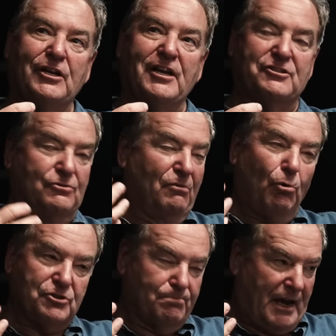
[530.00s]
it, it
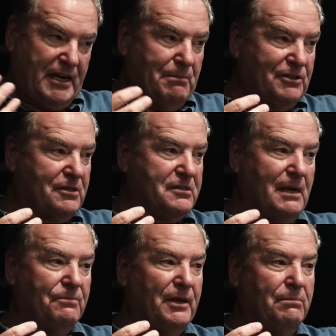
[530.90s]
wasn't by any means the
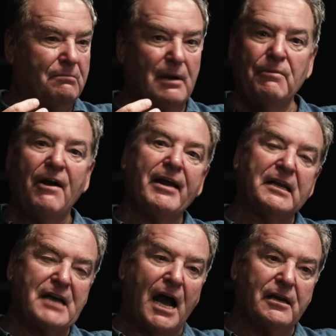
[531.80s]
same thing, but remember
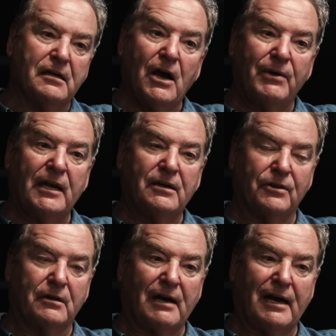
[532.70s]
Eric Dier going into
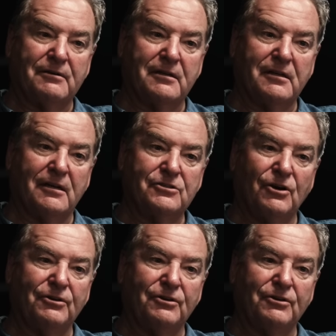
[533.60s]
the crowd at, at